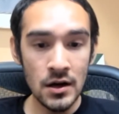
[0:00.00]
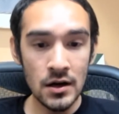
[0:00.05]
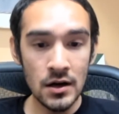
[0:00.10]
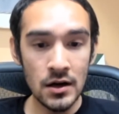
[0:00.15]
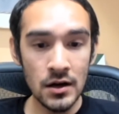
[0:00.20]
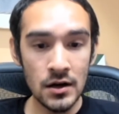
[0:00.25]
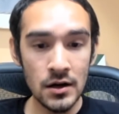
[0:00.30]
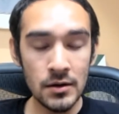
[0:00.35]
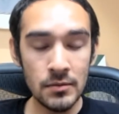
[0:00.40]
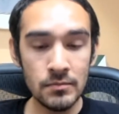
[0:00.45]

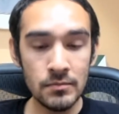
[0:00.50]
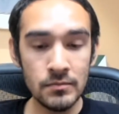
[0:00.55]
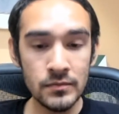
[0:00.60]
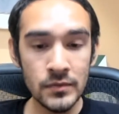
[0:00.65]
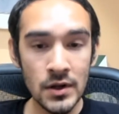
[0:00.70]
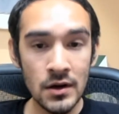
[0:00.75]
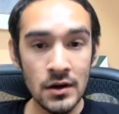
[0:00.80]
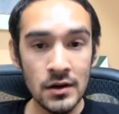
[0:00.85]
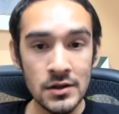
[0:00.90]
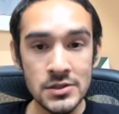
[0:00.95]

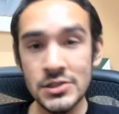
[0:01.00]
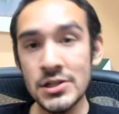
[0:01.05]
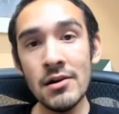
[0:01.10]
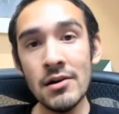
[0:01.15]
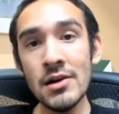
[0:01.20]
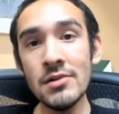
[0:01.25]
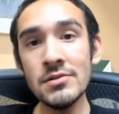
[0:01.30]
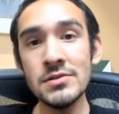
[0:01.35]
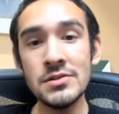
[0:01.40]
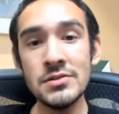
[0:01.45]

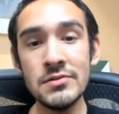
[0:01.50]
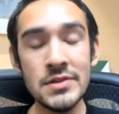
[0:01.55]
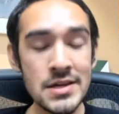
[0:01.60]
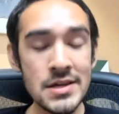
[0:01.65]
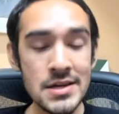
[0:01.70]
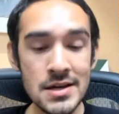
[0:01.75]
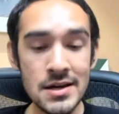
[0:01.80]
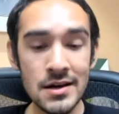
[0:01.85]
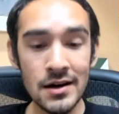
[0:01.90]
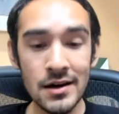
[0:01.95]
Shout out to
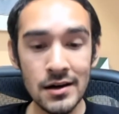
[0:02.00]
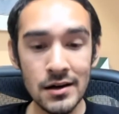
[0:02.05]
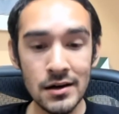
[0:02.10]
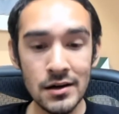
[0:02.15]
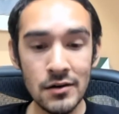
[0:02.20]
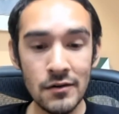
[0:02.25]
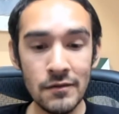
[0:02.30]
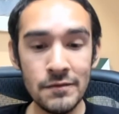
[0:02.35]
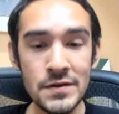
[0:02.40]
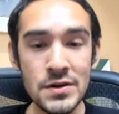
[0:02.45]

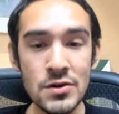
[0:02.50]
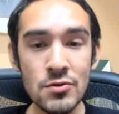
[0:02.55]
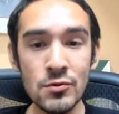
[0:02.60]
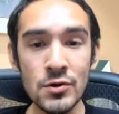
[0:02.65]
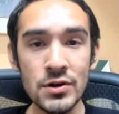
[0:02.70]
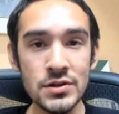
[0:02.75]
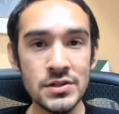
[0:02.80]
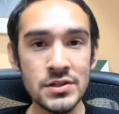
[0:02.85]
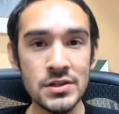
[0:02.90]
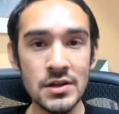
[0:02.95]
the
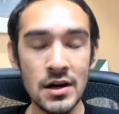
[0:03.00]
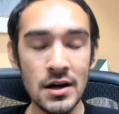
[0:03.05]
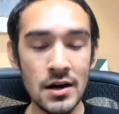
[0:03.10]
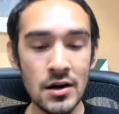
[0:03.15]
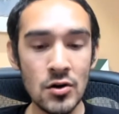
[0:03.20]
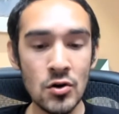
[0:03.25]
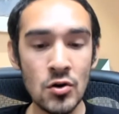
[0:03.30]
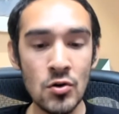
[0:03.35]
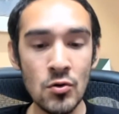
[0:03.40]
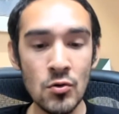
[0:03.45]
viewers
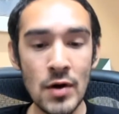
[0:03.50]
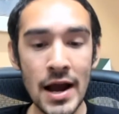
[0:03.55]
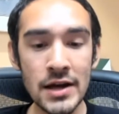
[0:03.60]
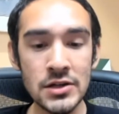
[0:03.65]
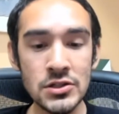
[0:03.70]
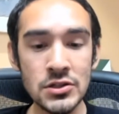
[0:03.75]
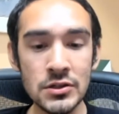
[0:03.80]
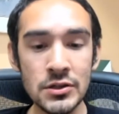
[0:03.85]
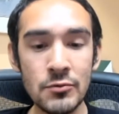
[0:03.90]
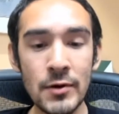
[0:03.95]
who
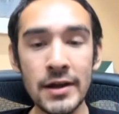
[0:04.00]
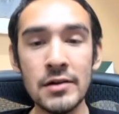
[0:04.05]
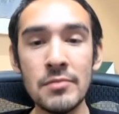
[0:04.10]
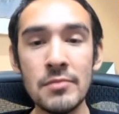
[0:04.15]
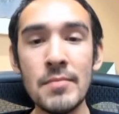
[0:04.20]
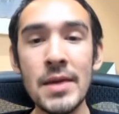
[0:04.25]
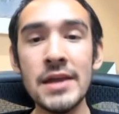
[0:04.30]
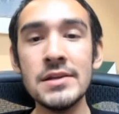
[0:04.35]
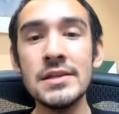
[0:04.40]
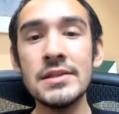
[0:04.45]
actually
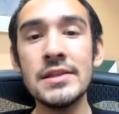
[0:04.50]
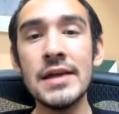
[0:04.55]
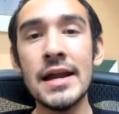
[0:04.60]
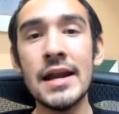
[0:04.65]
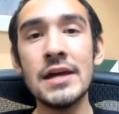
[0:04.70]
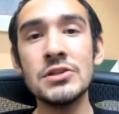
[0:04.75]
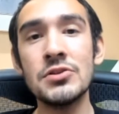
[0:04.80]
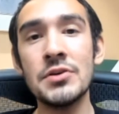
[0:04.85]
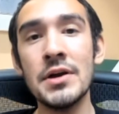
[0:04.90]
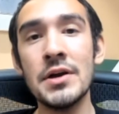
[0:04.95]
recommended that
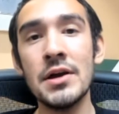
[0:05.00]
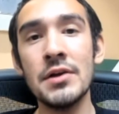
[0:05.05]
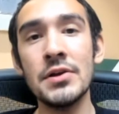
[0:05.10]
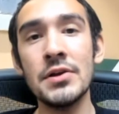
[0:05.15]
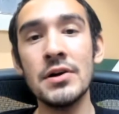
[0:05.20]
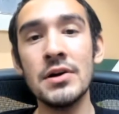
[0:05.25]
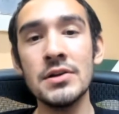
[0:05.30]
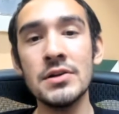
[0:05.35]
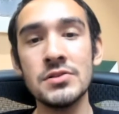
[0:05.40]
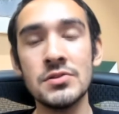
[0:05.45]
I try out
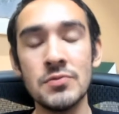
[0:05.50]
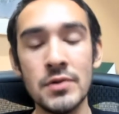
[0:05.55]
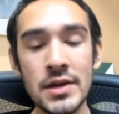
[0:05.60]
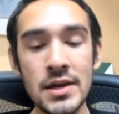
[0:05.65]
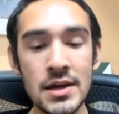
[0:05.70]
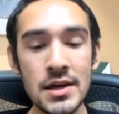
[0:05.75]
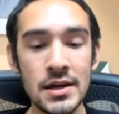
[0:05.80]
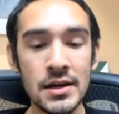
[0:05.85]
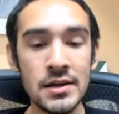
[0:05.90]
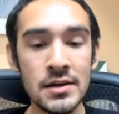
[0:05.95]
the Hustle
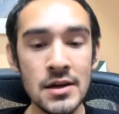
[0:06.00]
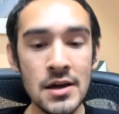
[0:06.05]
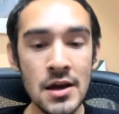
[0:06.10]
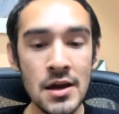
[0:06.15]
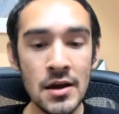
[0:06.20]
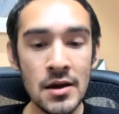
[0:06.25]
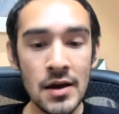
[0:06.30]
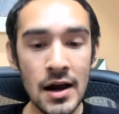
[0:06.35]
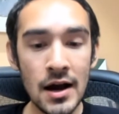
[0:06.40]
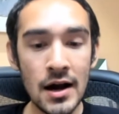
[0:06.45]
Inc.
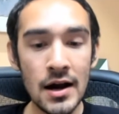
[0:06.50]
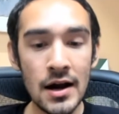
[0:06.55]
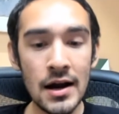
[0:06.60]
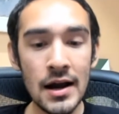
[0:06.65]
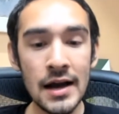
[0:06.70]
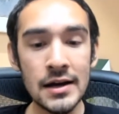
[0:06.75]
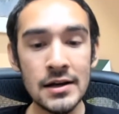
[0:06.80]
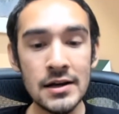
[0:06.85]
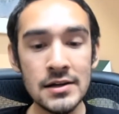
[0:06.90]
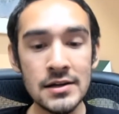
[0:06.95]

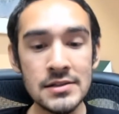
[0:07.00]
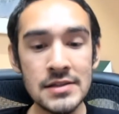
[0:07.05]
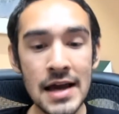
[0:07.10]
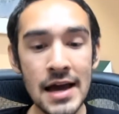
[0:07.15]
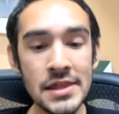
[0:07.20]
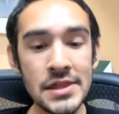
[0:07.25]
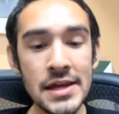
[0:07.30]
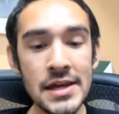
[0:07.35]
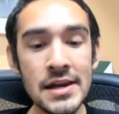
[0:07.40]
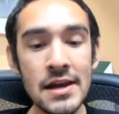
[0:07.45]
Because
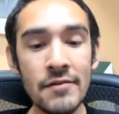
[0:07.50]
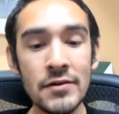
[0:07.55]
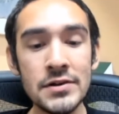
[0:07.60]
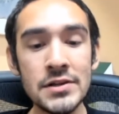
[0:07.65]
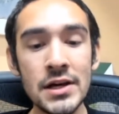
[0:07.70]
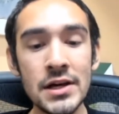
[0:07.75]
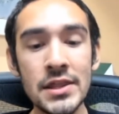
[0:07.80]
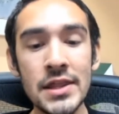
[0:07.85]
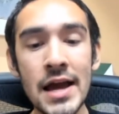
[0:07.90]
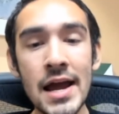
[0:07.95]
had they never
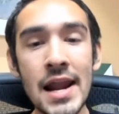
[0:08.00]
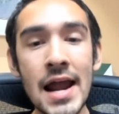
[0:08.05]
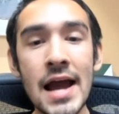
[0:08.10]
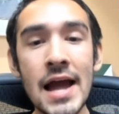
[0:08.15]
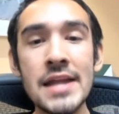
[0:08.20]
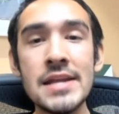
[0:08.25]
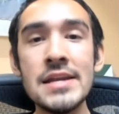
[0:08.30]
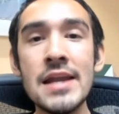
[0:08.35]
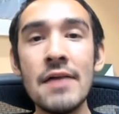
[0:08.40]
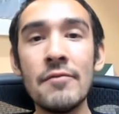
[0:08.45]
done that,
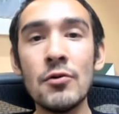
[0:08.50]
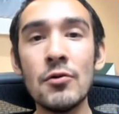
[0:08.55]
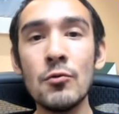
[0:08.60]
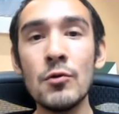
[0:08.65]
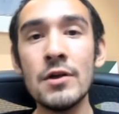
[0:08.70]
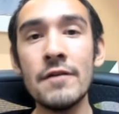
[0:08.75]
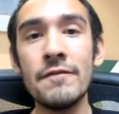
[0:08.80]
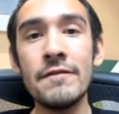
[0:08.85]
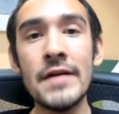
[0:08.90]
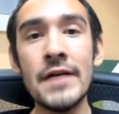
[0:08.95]
I never
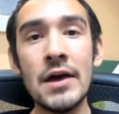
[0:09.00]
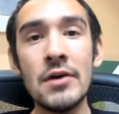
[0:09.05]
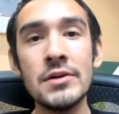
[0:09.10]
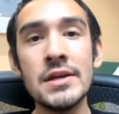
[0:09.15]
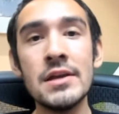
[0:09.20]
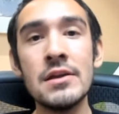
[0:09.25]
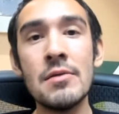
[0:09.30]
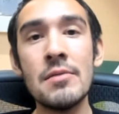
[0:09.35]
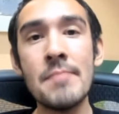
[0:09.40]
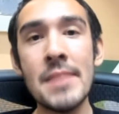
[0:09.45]
would have found
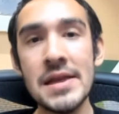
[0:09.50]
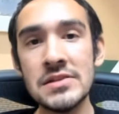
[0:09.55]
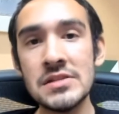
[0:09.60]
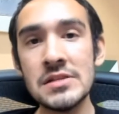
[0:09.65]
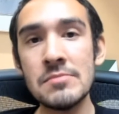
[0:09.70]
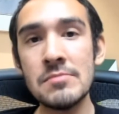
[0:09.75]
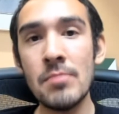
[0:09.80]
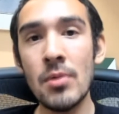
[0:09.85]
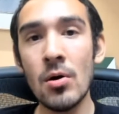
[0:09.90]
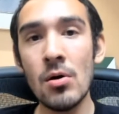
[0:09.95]
an
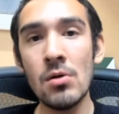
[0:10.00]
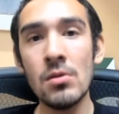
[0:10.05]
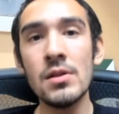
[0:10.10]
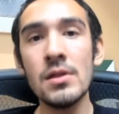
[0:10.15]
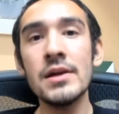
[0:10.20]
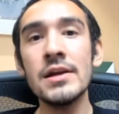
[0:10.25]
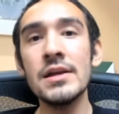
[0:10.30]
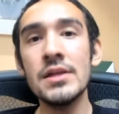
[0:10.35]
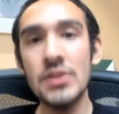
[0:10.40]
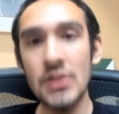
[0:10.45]
amazing
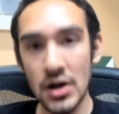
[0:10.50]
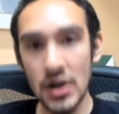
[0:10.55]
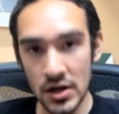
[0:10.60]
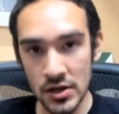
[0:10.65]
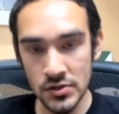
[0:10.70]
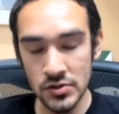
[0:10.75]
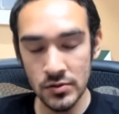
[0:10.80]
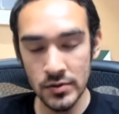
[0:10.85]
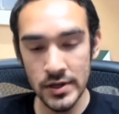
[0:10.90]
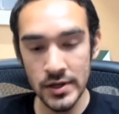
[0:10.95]
ball in the
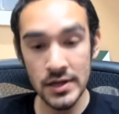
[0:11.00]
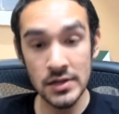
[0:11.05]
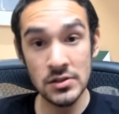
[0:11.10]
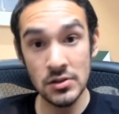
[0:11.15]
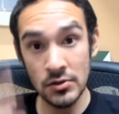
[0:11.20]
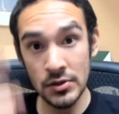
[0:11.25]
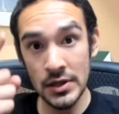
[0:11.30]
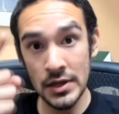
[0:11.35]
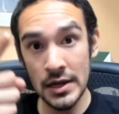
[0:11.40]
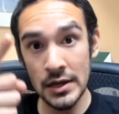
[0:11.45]
Hustle Inc.
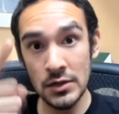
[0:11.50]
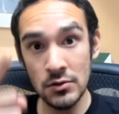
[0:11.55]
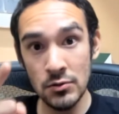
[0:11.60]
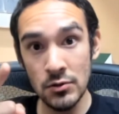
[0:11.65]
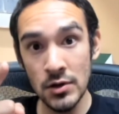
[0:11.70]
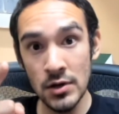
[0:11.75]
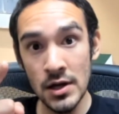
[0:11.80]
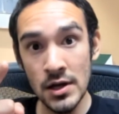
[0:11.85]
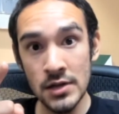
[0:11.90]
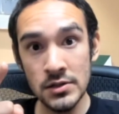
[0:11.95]
So thank
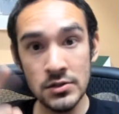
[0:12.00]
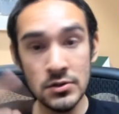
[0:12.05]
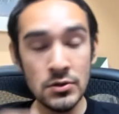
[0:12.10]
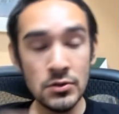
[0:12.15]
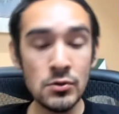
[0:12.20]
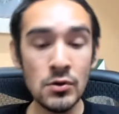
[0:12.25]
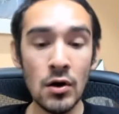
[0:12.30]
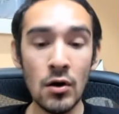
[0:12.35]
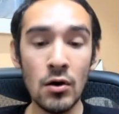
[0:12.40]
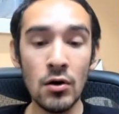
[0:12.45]
you
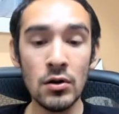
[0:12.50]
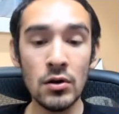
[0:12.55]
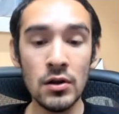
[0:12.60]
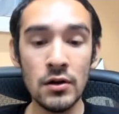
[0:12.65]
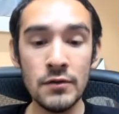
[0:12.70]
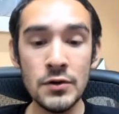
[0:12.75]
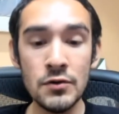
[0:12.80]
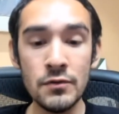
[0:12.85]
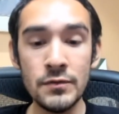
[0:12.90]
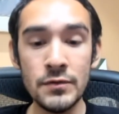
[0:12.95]
to all
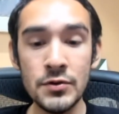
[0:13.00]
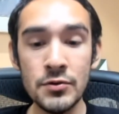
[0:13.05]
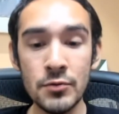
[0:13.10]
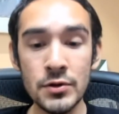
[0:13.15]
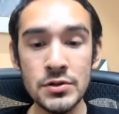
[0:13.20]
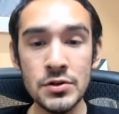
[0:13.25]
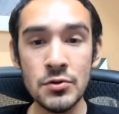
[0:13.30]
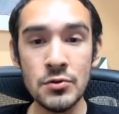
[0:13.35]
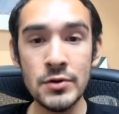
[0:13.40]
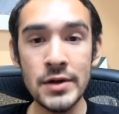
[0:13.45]
of you
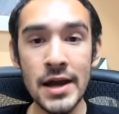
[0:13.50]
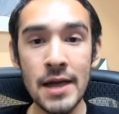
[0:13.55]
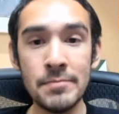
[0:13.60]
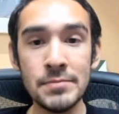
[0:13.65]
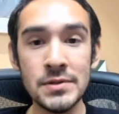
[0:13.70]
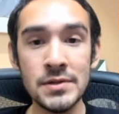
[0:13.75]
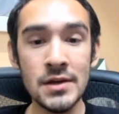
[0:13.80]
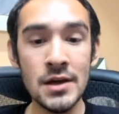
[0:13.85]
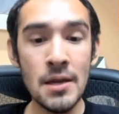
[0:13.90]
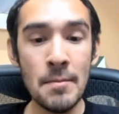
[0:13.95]
viewers who
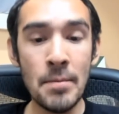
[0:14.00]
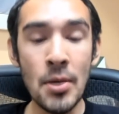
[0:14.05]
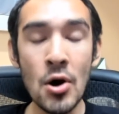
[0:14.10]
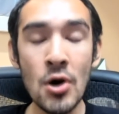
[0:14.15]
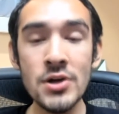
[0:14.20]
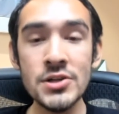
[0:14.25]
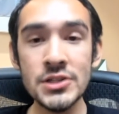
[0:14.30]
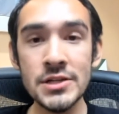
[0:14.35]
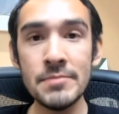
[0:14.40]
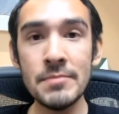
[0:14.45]
kept
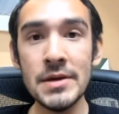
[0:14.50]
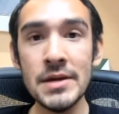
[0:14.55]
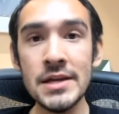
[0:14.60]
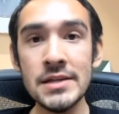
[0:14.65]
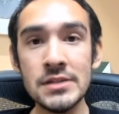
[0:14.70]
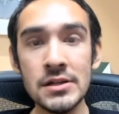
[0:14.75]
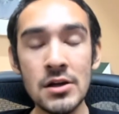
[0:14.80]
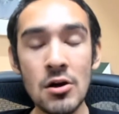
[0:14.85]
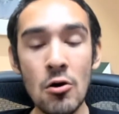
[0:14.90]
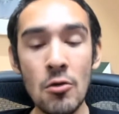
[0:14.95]
pushing me
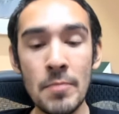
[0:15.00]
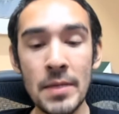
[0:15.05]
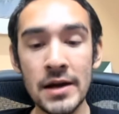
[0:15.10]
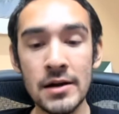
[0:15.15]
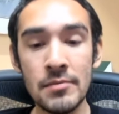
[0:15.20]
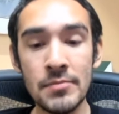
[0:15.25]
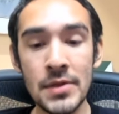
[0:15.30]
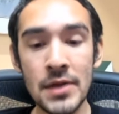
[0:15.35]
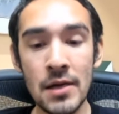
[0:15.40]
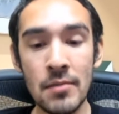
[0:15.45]
to go
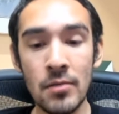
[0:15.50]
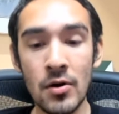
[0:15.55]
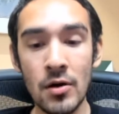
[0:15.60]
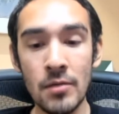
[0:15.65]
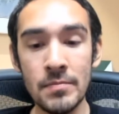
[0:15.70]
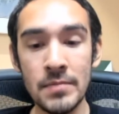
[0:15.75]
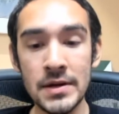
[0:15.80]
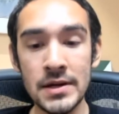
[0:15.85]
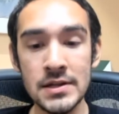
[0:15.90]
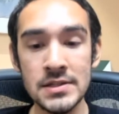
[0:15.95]
pick up that
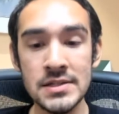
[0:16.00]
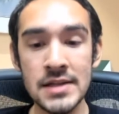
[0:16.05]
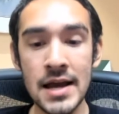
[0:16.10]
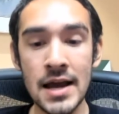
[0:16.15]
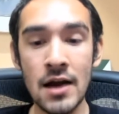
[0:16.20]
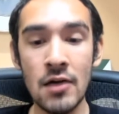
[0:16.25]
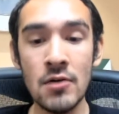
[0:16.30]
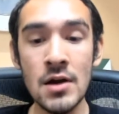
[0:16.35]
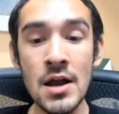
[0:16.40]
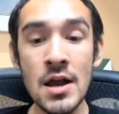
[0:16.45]
ball, because
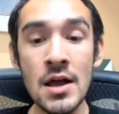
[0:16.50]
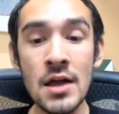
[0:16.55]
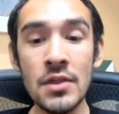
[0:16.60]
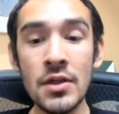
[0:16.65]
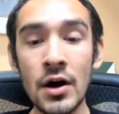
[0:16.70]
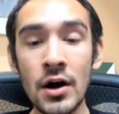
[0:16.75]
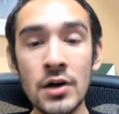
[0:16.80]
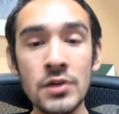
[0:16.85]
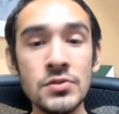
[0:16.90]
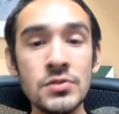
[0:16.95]
now
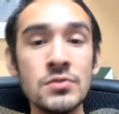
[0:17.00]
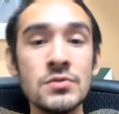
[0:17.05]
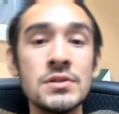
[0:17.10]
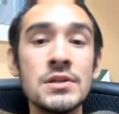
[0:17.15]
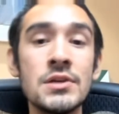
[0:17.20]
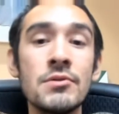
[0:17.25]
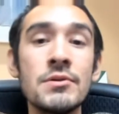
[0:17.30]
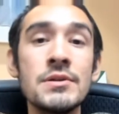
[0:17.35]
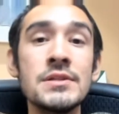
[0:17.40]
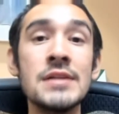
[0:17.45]
the Hustle
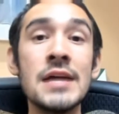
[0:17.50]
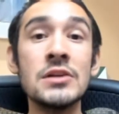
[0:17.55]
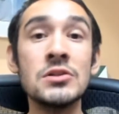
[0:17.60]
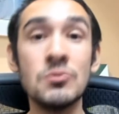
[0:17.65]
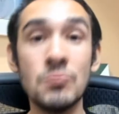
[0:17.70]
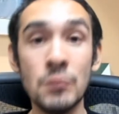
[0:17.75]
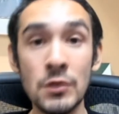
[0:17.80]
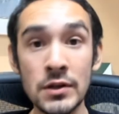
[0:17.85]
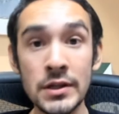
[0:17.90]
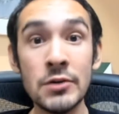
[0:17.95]
series
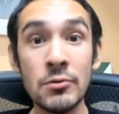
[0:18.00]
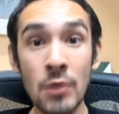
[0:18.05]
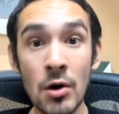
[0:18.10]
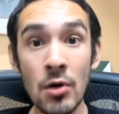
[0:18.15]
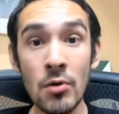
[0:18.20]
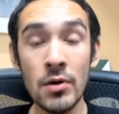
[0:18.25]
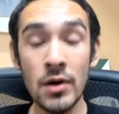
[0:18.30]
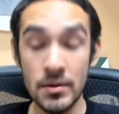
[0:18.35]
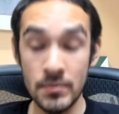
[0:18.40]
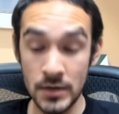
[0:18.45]
has really
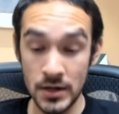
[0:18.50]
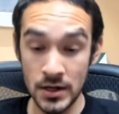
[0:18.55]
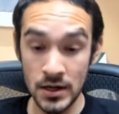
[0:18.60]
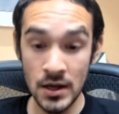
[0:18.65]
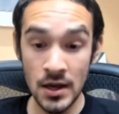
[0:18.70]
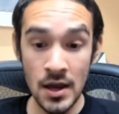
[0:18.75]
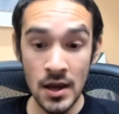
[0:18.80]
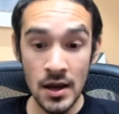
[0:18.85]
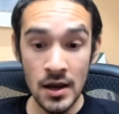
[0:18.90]
grown on me.